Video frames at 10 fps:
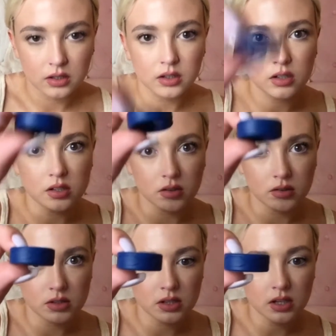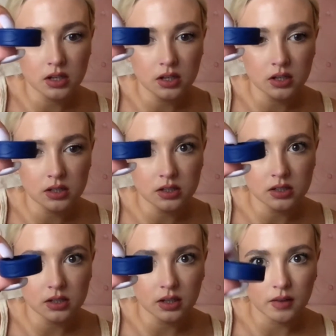So there's this.
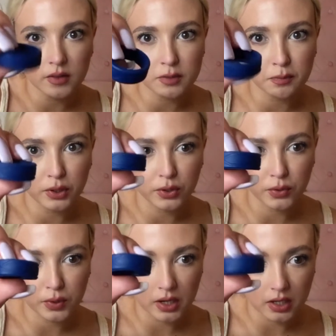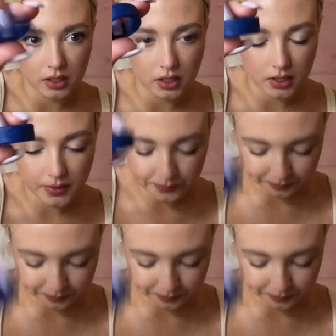I love this blue color.